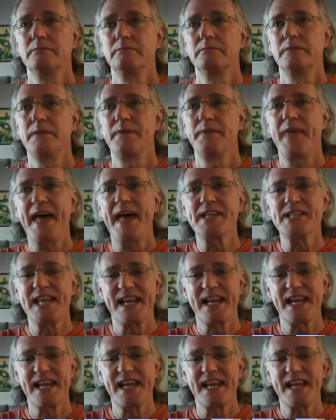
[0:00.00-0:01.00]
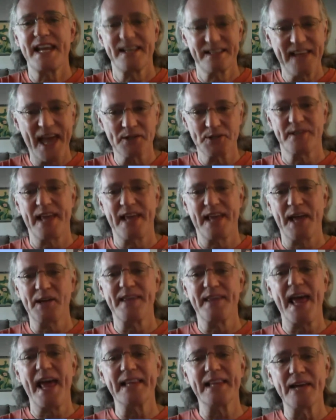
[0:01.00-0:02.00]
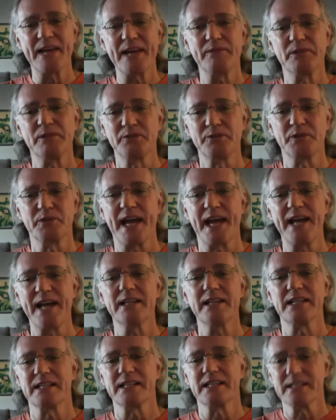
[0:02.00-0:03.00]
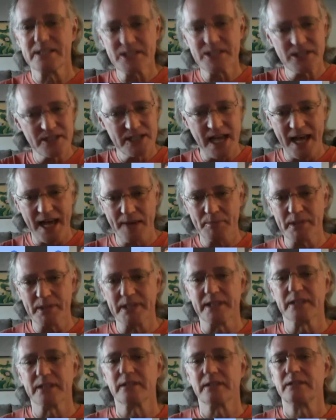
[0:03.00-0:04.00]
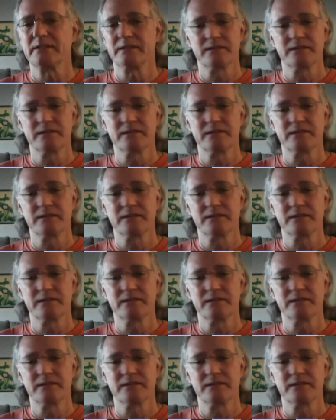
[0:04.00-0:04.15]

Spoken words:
that level of reality is just happening.